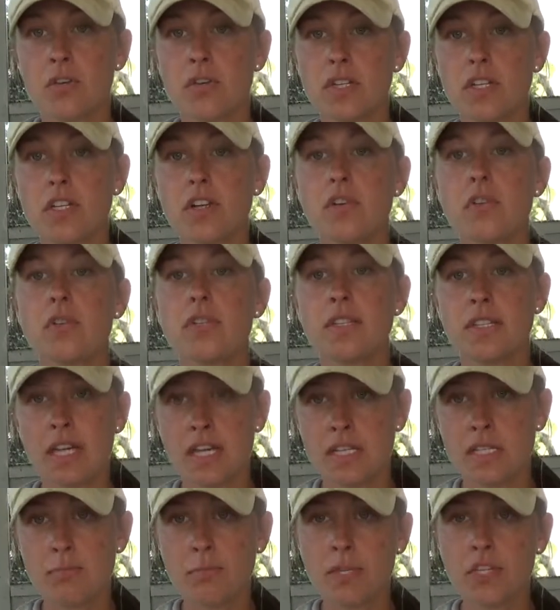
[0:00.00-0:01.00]
the skin
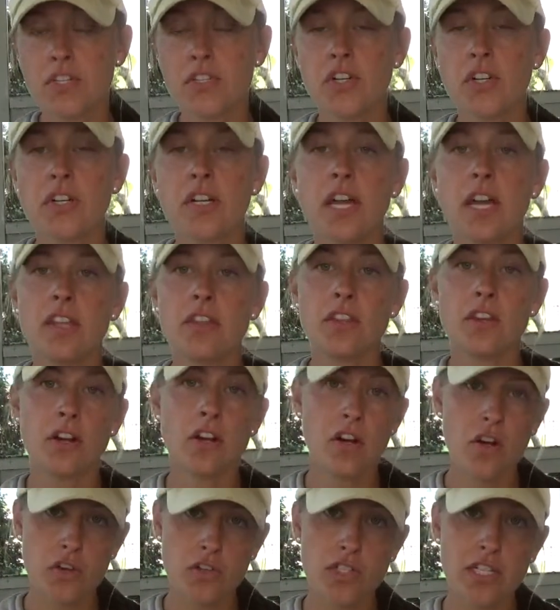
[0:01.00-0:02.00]
is blistered and
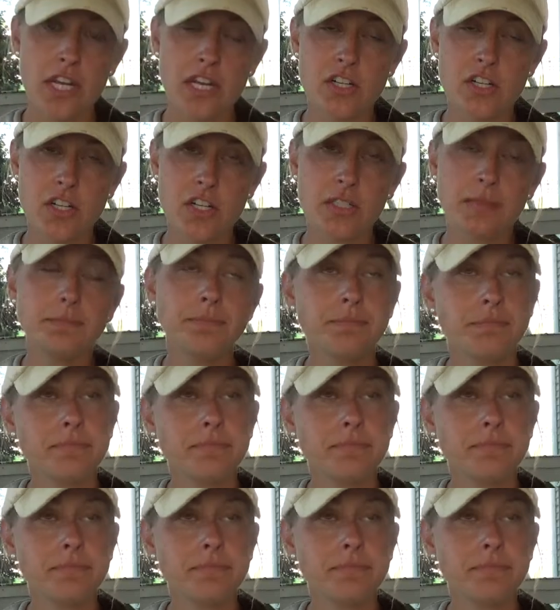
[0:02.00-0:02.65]
they're all tender,